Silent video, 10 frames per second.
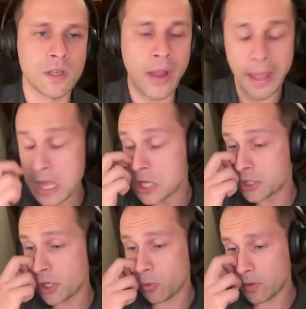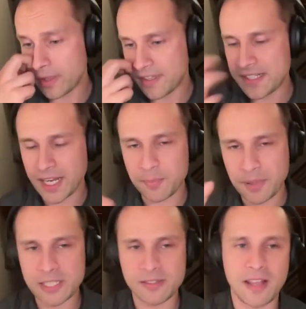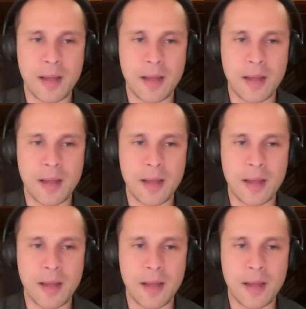Okay, so the second place